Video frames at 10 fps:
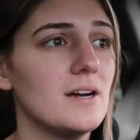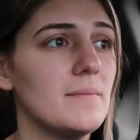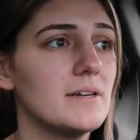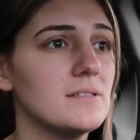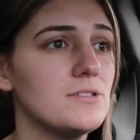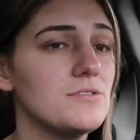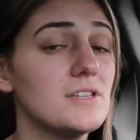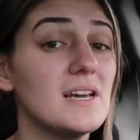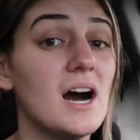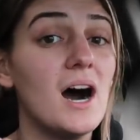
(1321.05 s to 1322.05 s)
Starbucks is
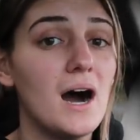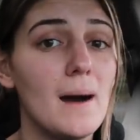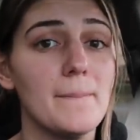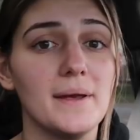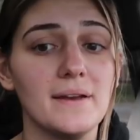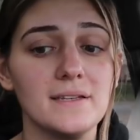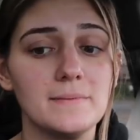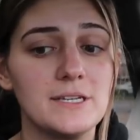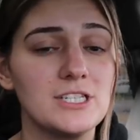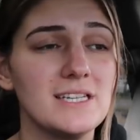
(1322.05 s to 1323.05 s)
usually hopping,
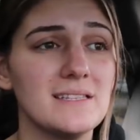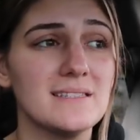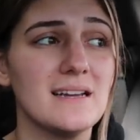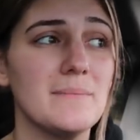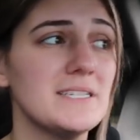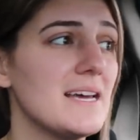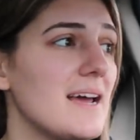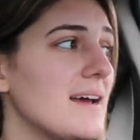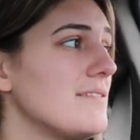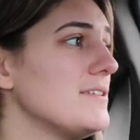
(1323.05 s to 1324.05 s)
especially at this time of
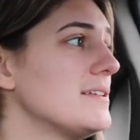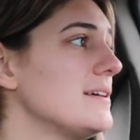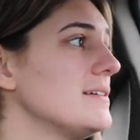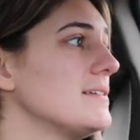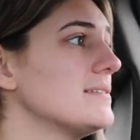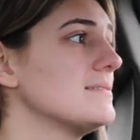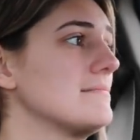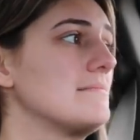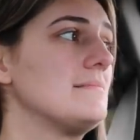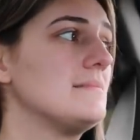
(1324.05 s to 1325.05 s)
day. I feel like
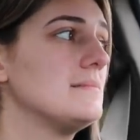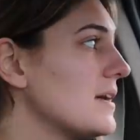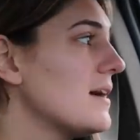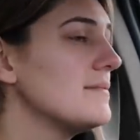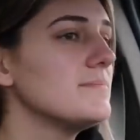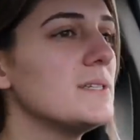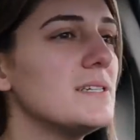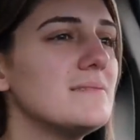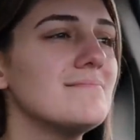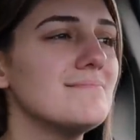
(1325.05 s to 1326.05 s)

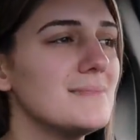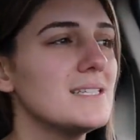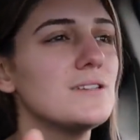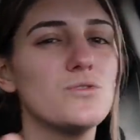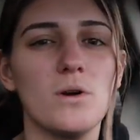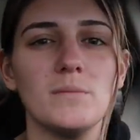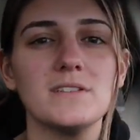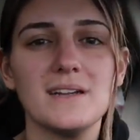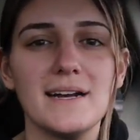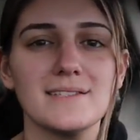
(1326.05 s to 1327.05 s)
it's a normal
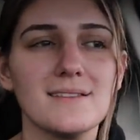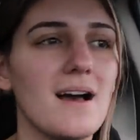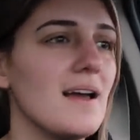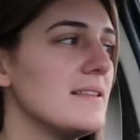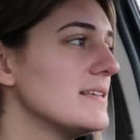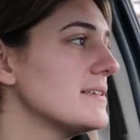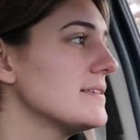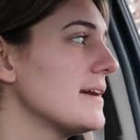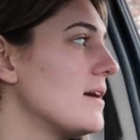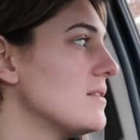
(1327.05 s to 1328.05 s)
sized line. This is
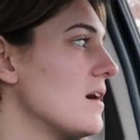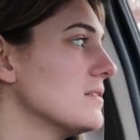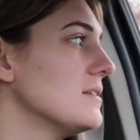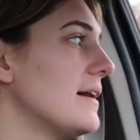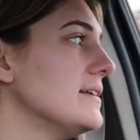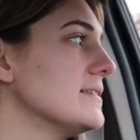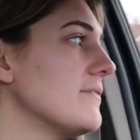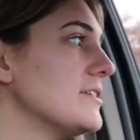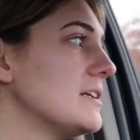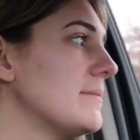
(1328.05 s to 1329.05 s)
like how long the line is
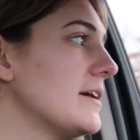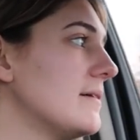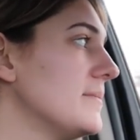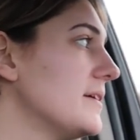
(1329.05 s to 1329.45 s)
every time I come